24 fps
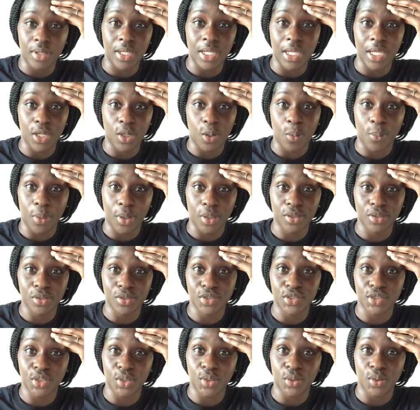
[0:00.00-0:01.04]
get on birth
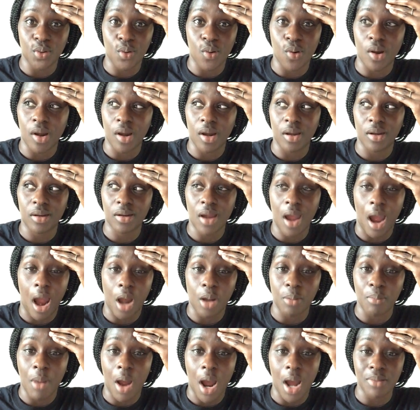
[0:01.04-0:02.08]
control, or
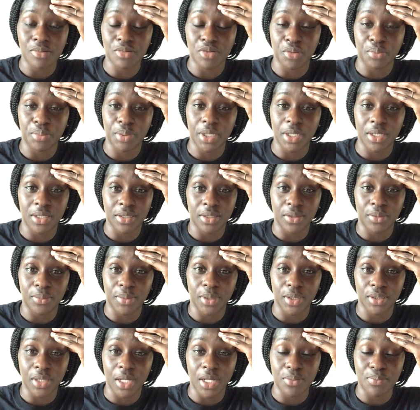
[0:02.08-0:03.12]
our moms will put us on
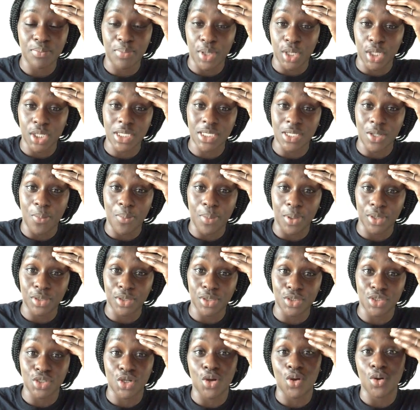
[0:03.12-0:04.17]
birth, uh, put us on birth
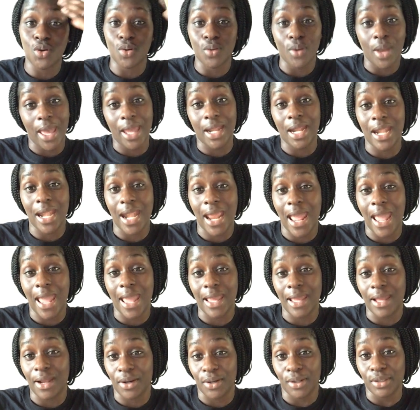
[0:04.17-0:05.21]
control at an
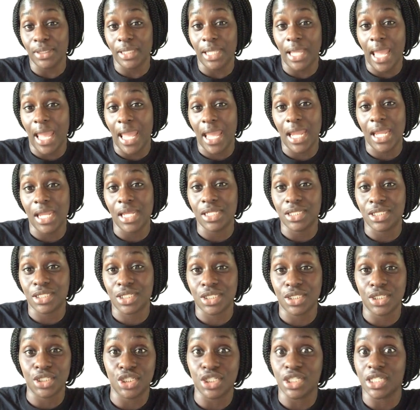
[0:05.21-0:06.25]
early
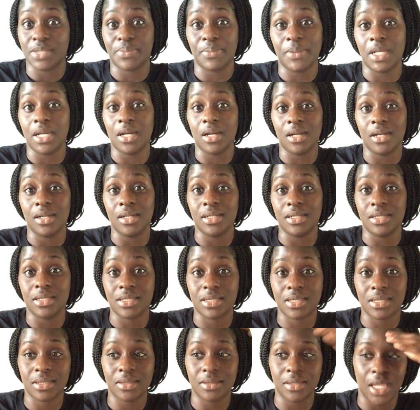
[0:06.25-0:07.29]
age just
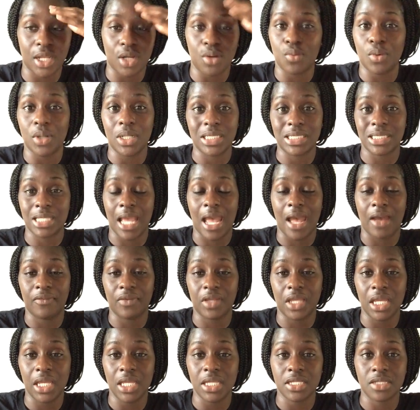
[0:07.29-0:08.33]
because they don't want us to have
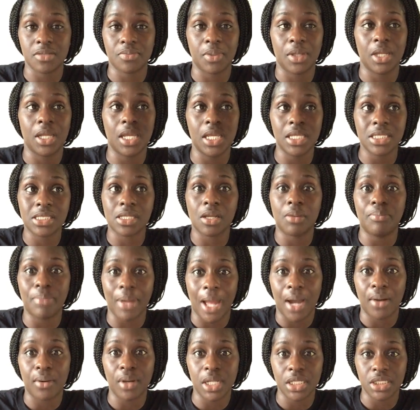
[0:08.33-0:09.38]
kids. But it's
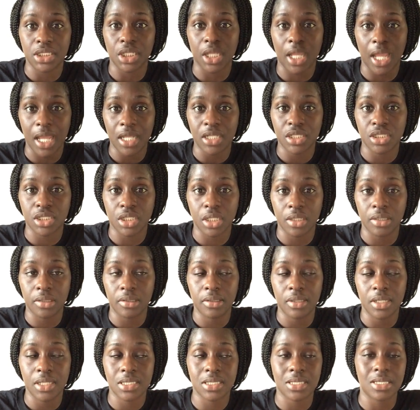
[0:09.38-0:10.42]
about
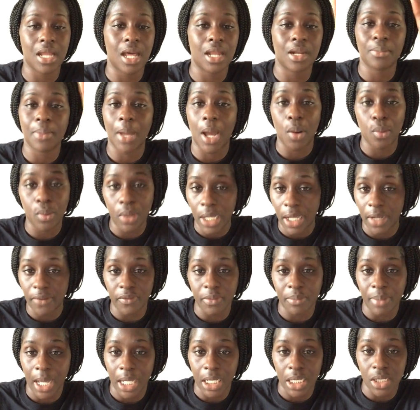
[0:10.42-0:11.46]
education. It's not about what
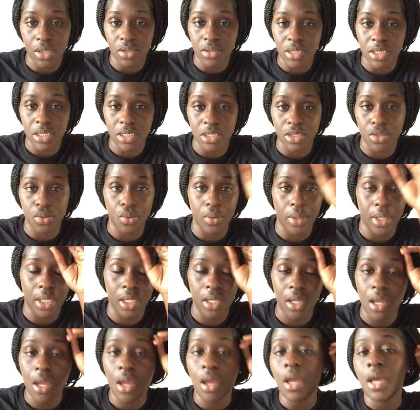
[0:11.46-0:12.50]
everybody else is
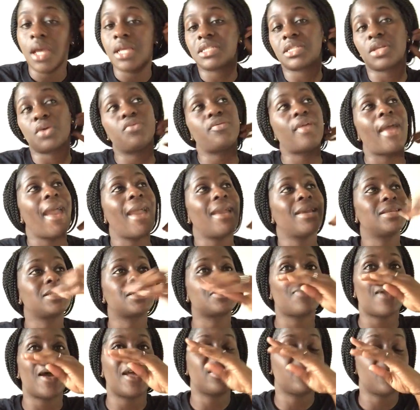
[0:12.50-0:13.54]
doing. So that
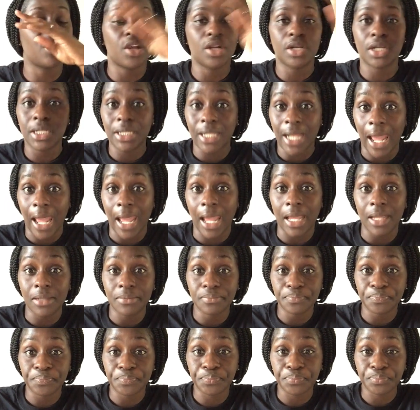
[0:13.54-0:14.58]
is my thirty day